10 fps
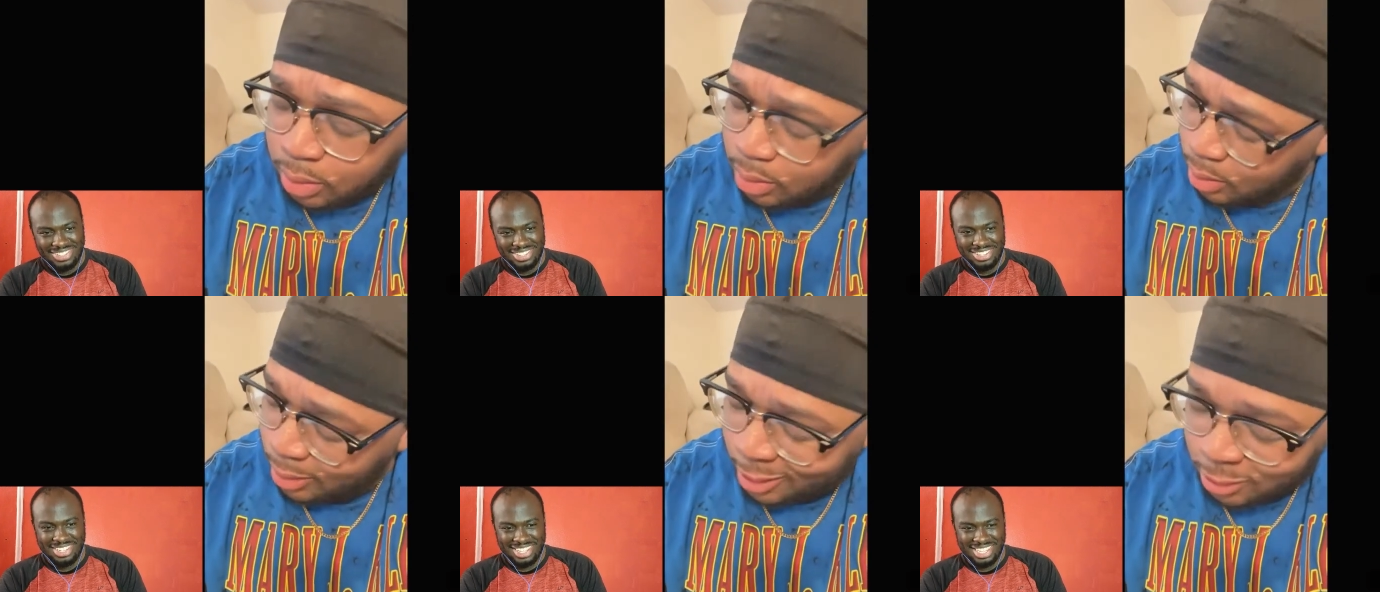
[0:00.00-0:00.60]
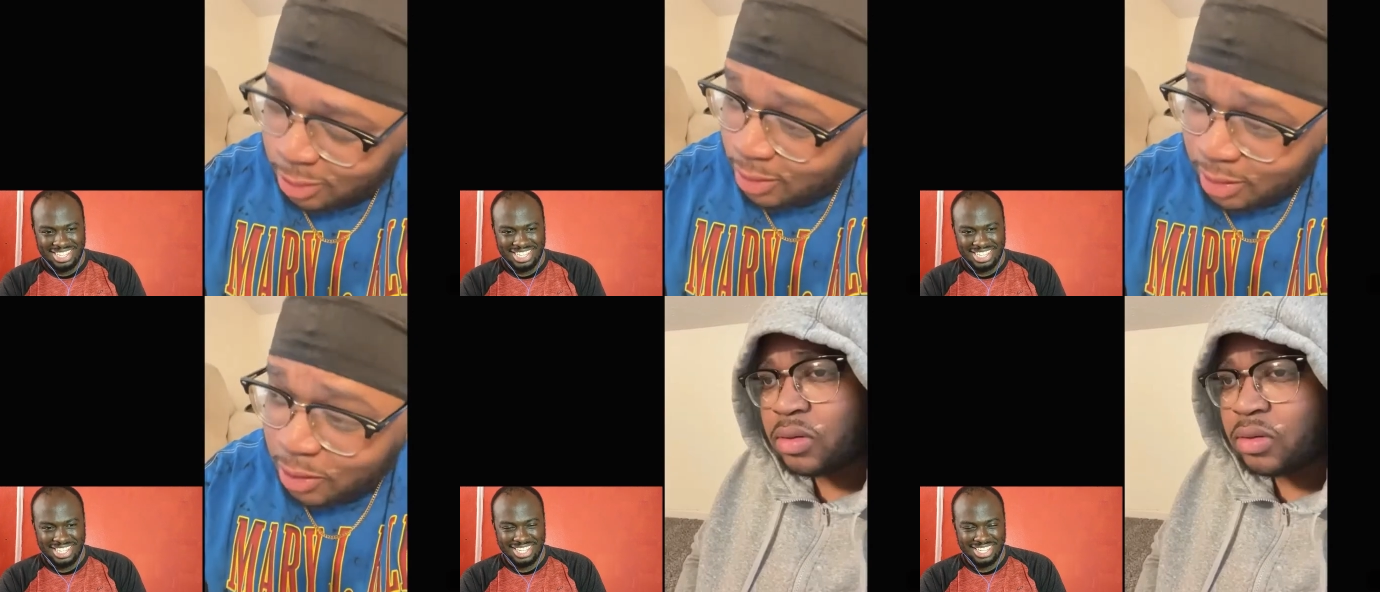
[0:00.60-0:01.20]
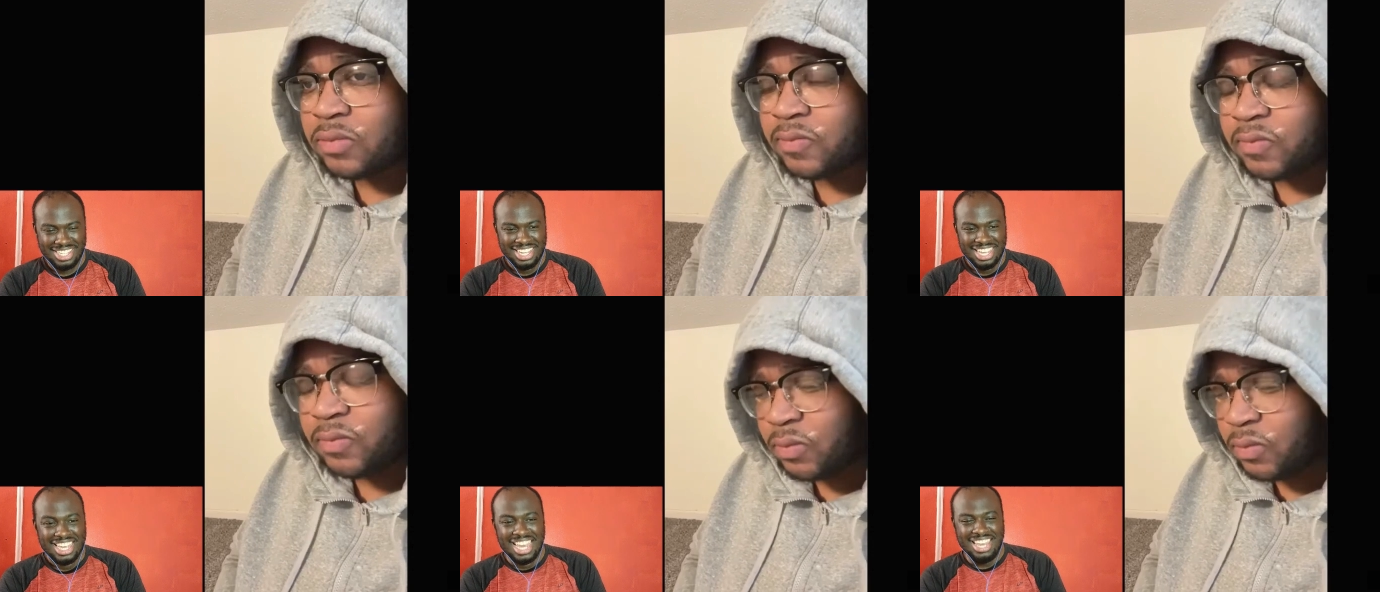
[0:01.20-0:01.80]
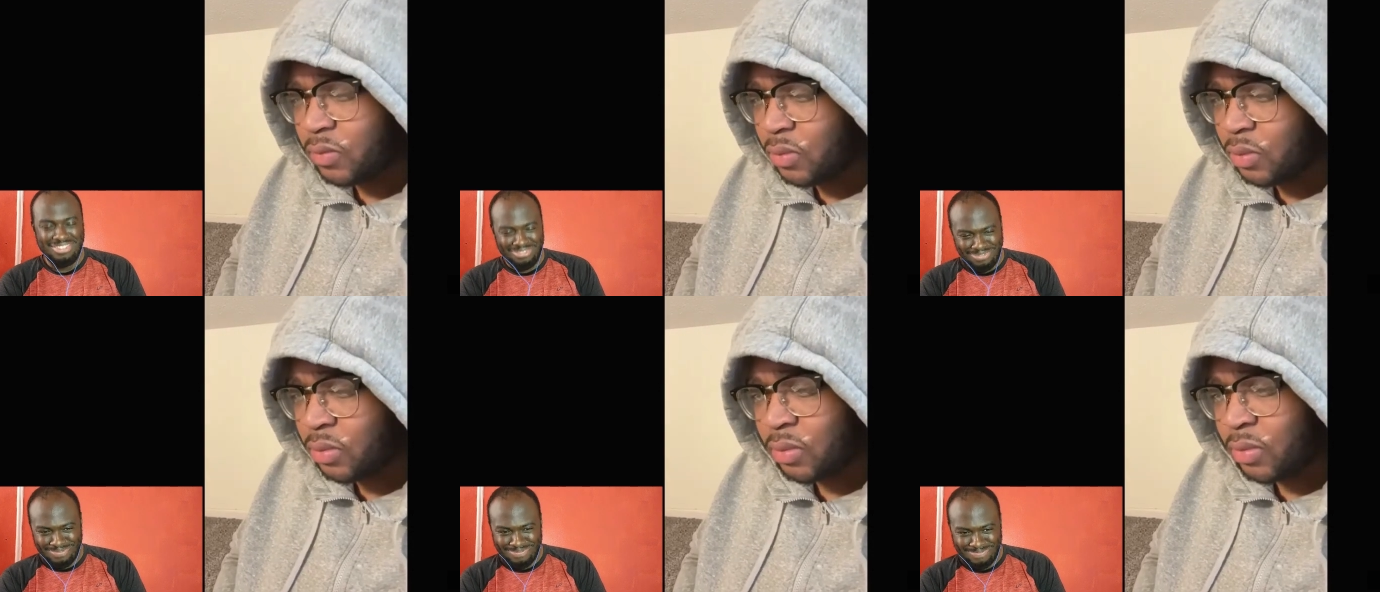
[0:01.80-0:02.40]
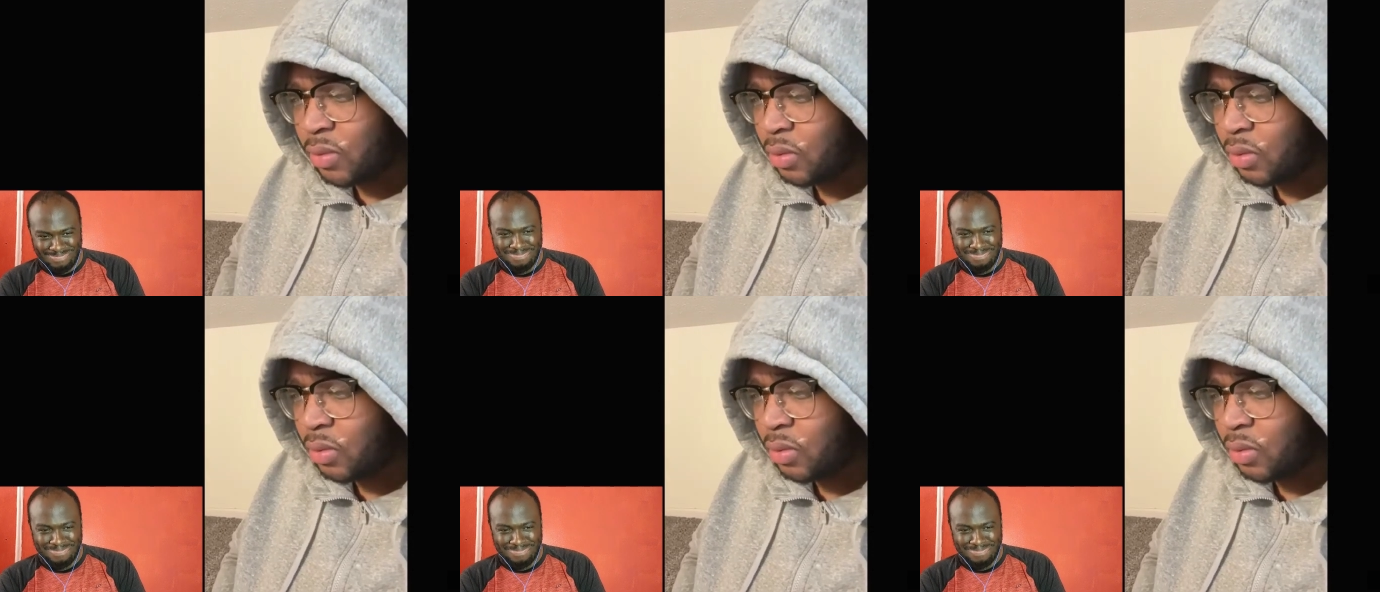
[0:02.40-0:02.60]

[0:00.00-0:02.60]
Speaker 1: Now she's in a coma. And,